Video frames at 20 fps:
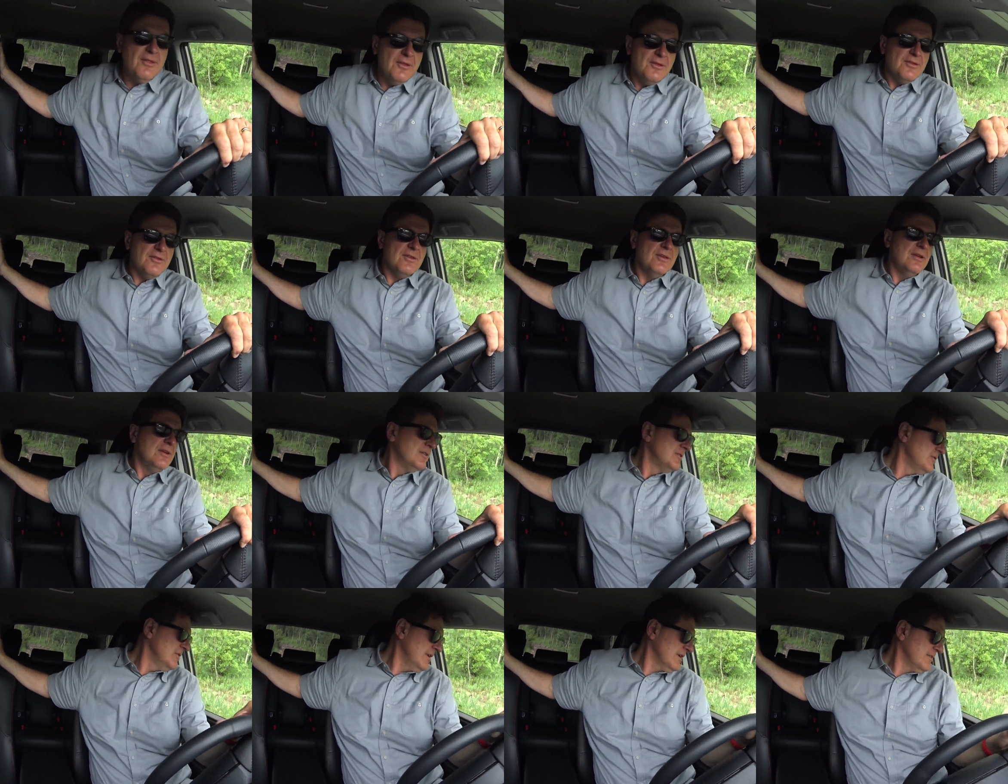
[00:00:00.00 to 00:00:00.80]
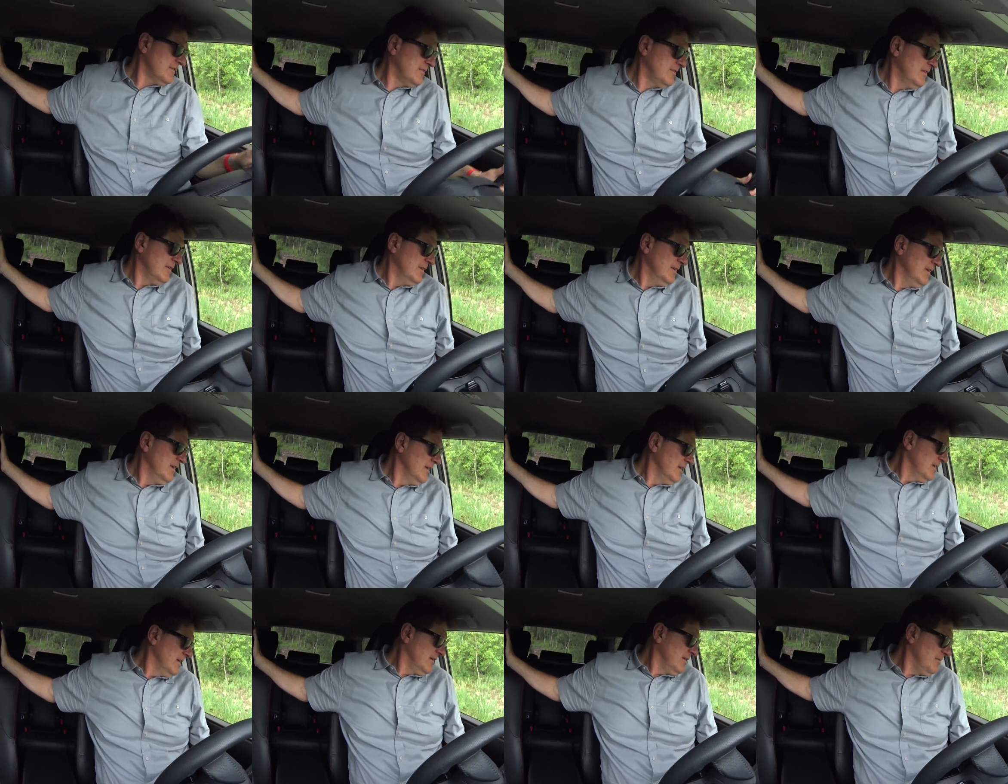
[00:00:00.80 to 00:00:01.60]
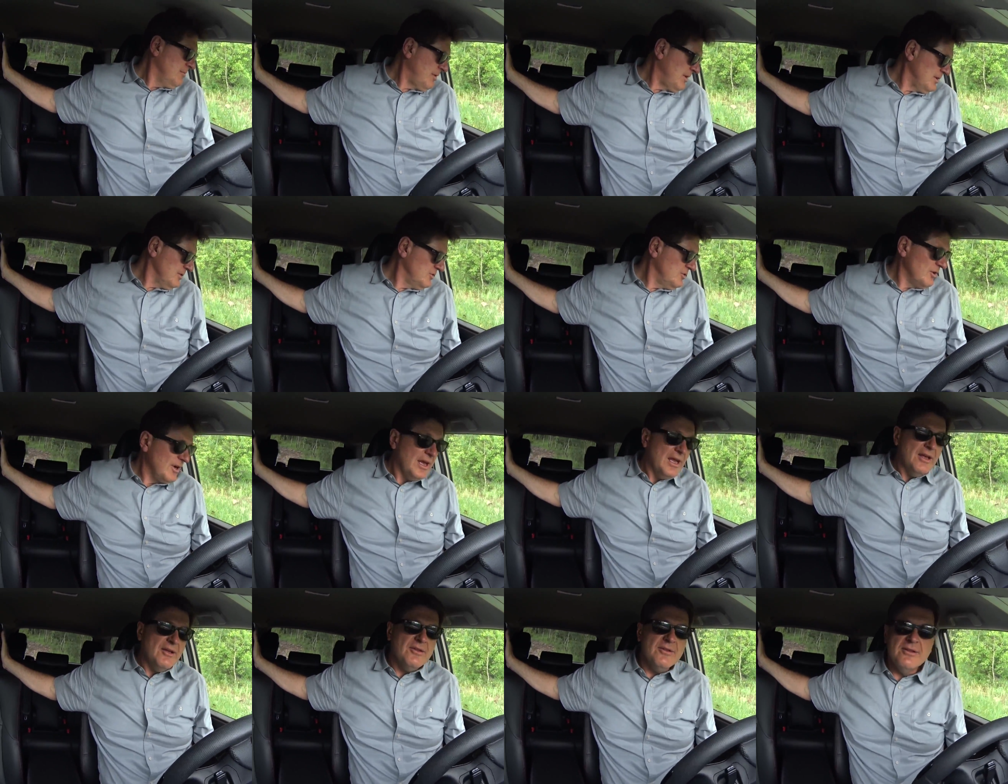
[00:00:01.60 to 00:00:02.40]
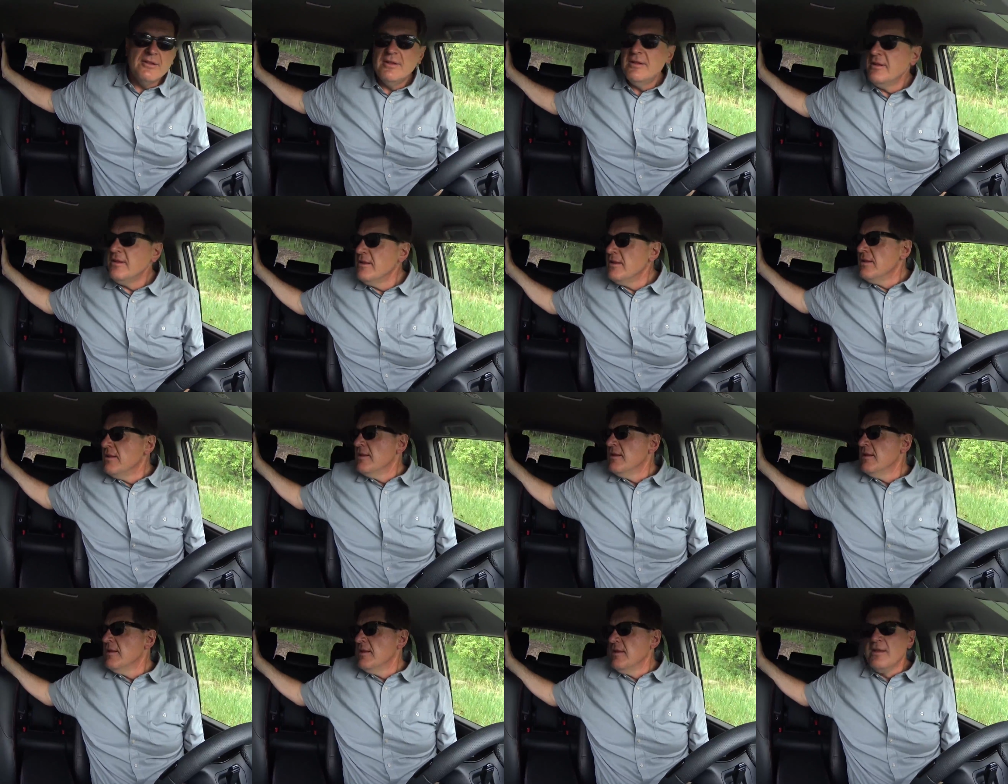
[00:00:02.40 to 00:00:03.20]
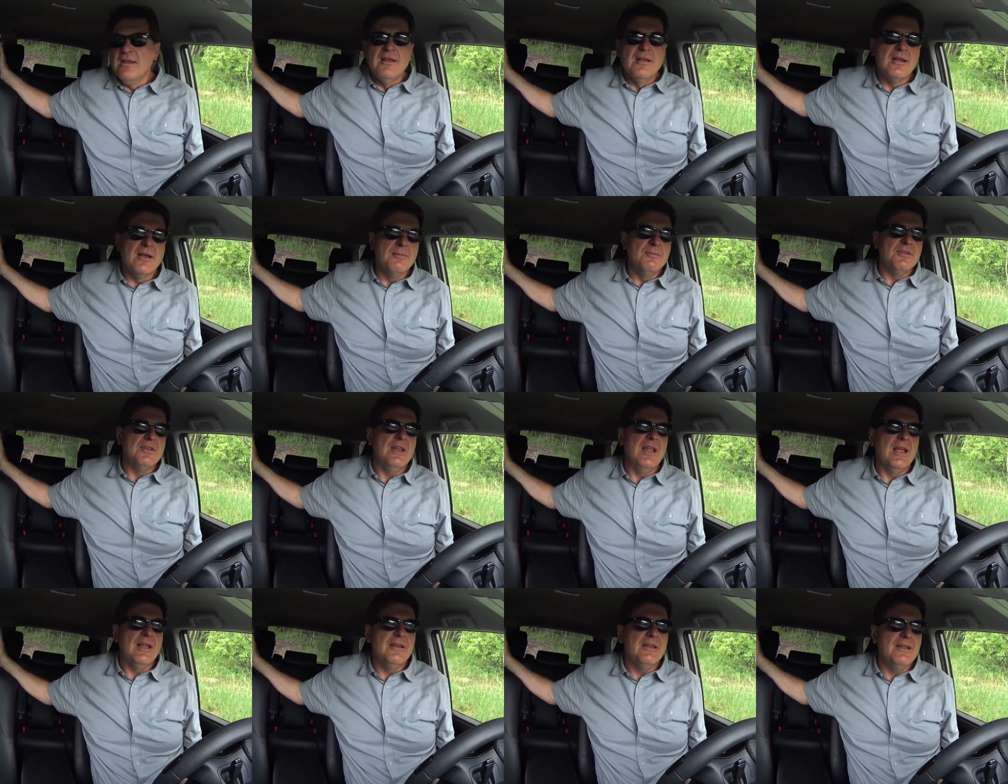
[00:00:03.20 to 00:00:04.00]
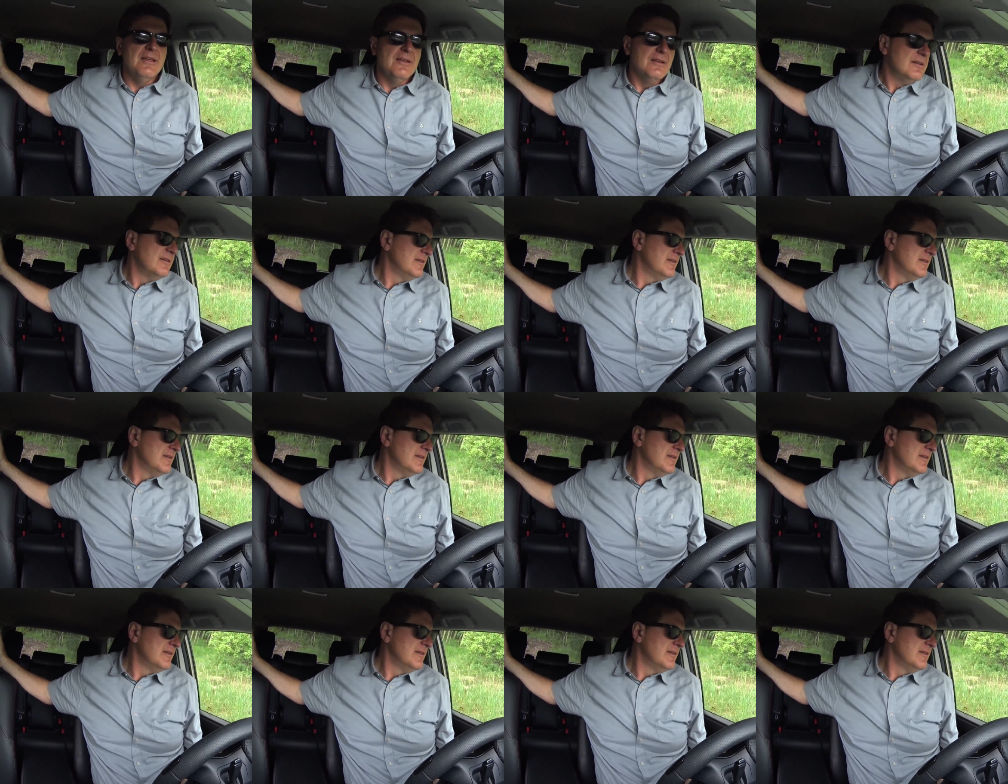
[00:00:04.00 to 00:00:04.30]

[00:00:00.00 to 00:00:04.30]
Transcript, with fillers: this truck's departure angle comes in handy.